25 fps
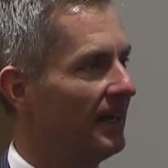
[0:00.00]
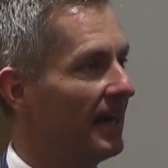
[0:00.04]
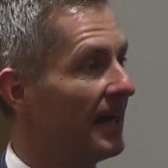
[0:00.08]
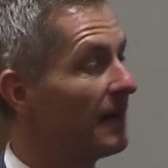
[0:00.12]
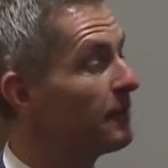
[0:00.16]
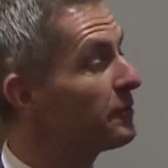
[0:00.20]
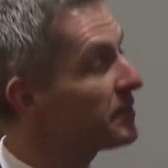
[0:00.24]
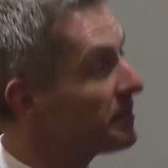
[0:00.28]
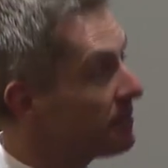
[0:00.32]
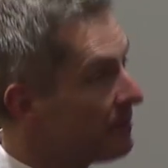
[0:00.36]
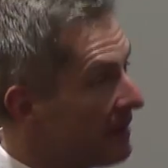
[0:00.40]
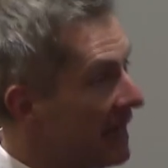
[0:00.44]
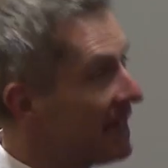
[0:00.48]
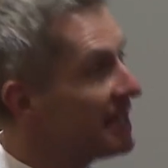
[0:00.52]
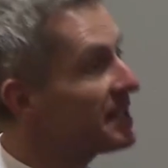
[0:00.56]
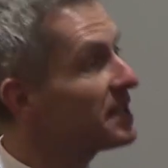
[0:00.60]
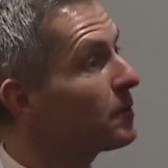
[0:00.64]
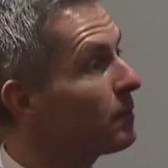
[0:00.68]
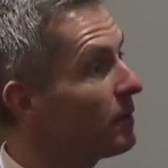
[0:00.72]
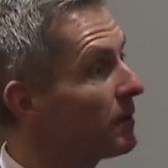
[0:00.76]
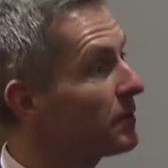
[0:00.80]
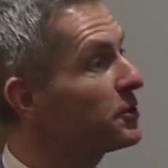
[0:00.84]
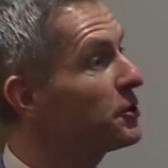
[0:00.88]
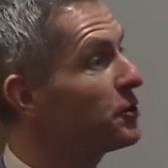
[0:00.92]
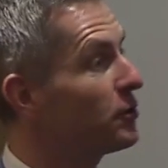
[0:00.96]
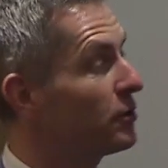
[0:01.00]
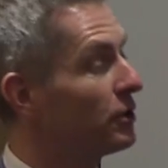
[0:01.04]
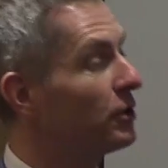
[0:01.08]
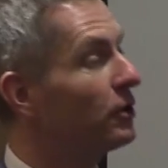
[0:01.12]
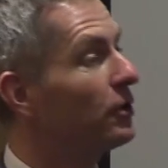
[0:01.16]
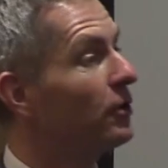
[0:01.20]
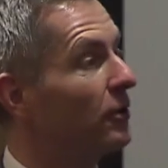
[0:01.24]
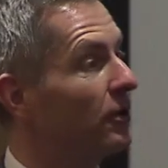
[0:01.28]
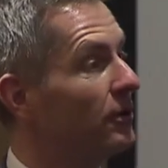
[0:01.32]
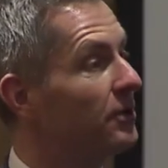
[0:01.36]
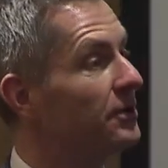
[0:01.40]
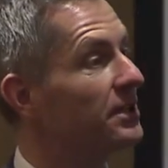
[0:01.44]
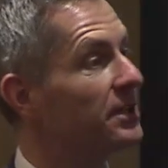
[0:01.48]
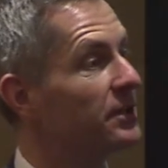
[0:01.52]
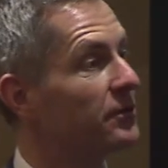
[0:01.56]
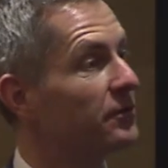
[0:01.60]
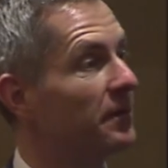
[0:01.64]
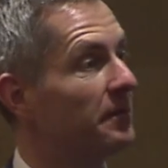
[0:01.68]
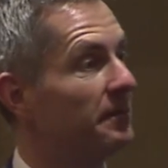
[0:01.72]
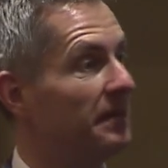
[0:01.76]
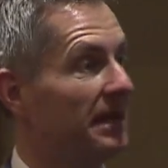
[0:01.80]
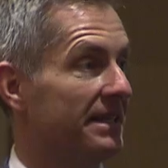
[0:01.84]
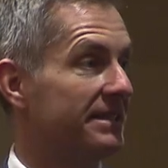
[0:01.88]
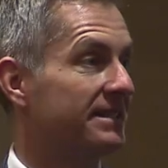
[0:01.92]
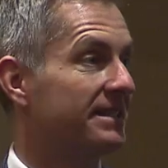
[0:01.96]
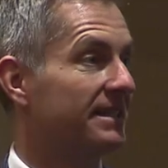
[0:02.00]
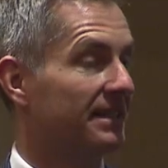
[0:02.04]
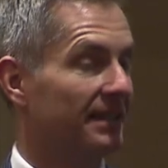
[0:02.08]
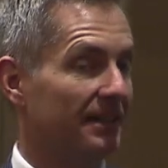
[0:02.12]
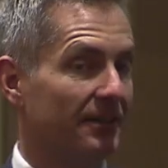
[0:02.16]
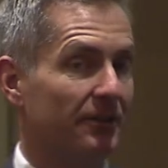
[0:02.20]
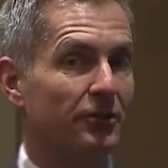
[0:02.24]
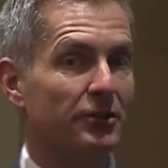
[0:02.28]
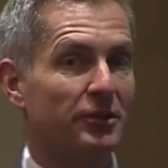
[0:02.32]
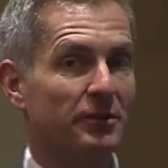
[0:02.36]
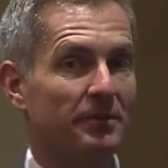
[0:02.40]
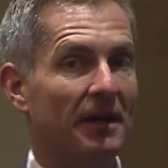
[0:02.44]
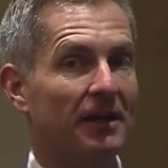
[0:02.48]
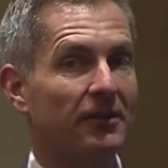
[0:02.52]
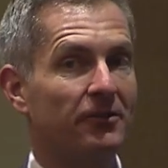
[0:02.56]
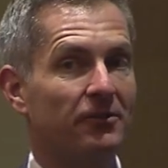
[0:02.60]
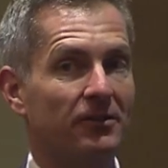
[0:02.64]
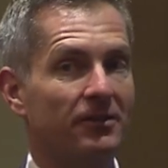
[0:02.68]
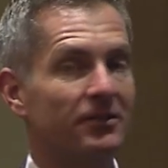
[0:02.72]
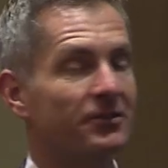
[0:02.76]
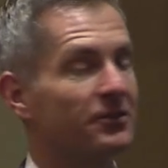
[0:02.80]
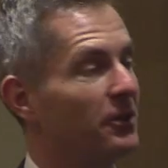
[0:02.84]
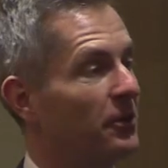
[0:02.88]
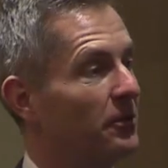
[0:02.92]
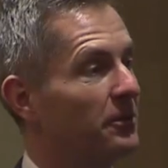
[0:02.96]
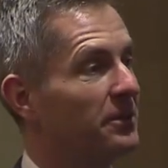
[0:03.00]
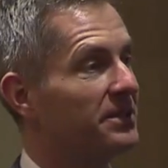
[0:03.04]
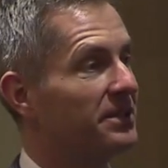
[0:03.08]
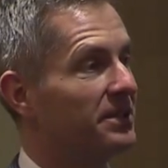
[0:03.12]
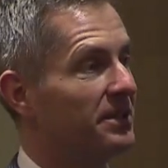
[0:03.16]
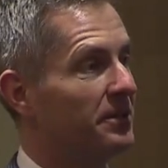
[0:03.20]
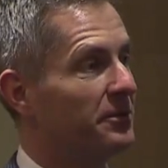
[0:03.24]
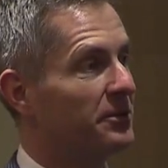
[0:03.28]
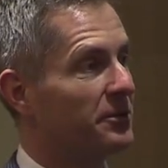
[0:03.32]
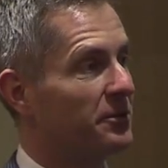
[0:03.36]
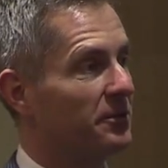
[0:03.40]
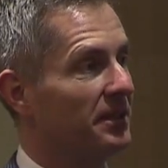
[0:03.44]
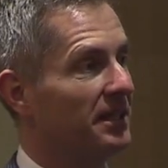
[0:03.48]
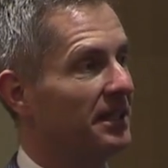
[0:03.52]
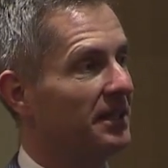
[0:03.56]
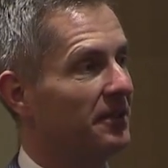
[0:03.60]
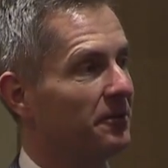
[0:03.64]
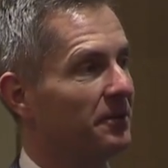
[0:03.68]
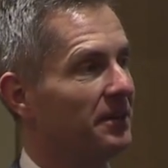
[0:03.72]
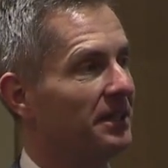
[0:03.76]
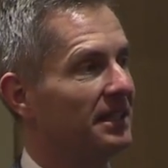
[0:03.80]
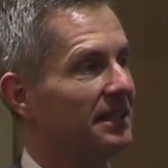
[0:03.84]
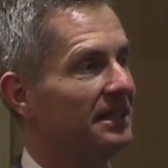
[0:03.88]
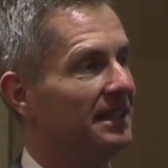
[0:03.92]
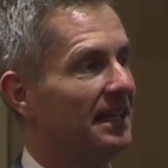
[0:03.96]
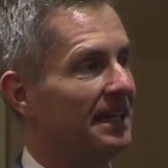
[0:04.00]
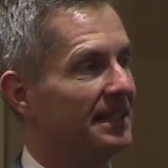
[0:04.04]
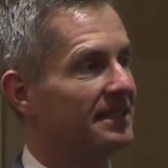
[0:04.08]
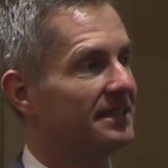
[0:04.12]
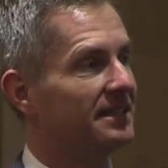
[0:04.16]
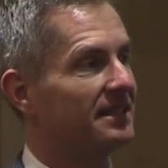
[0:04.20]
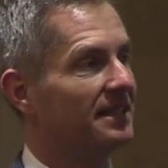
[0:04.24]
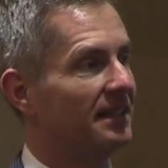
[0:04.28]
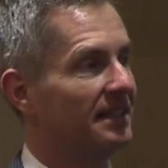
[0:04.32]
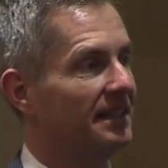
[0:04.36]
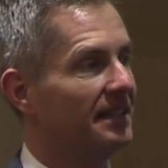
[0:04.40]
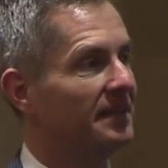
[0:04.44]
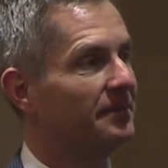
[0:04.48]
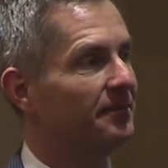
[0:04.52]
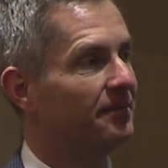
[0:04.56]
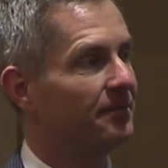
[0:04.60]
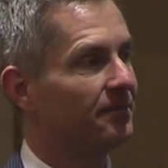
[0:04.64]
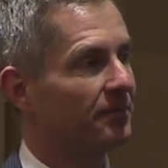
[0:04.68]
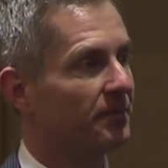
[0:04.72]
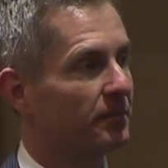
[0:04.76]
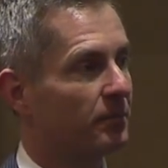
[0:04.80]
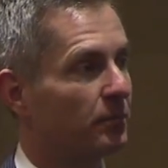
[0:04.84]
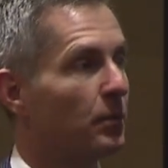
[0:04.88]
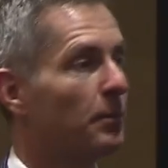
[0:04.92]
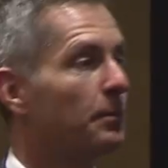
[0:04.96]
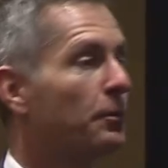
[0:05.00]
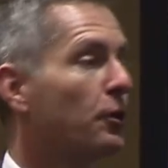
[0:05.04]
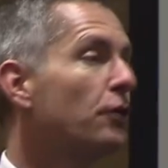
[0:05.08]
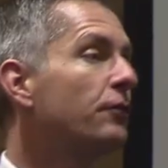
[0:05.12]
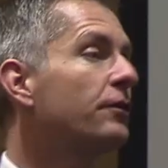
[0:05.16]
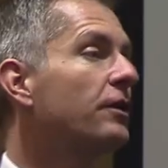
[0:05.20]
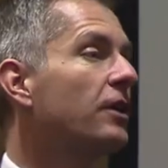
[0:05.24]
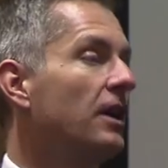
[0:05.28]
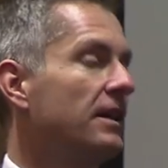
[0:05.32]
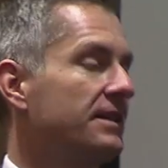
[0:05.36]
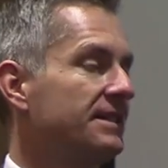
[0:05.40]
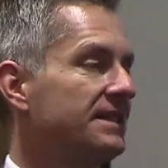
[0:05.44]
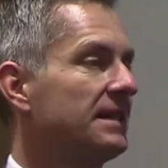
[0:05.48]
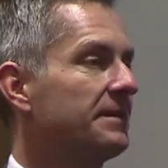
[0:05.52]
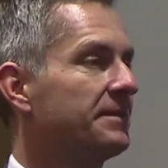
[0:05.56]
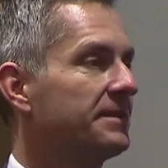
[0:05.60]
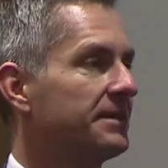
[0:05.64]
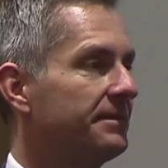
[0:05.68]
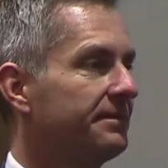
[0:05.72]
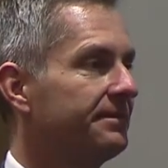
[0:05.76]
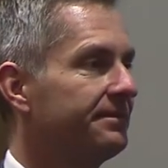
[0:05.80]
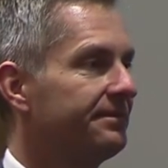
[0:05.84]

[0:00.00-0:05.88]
And it was amazing what you could learn just from basically those spectra. So it was, it was really a really nice study, yeah. proof of concept.